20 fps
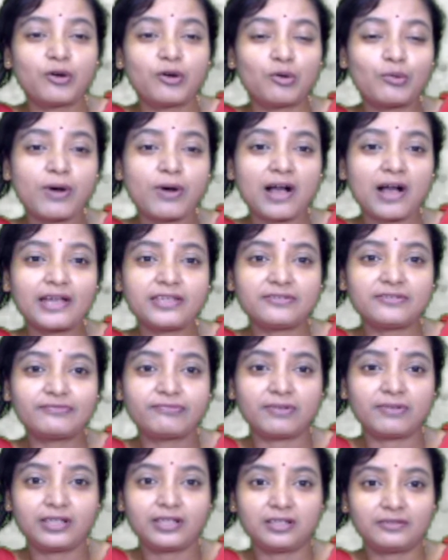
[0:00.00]
Wife
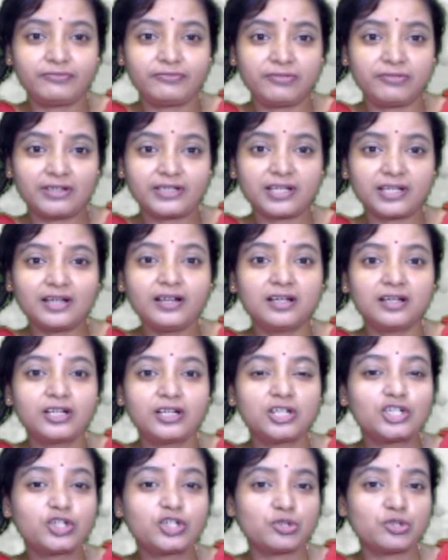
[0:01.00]
Elfeta,
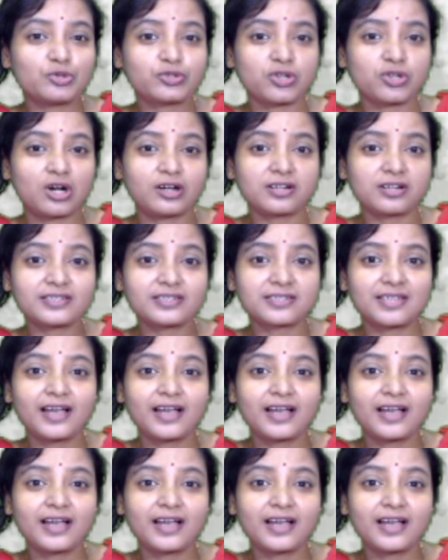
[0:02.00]
two sons,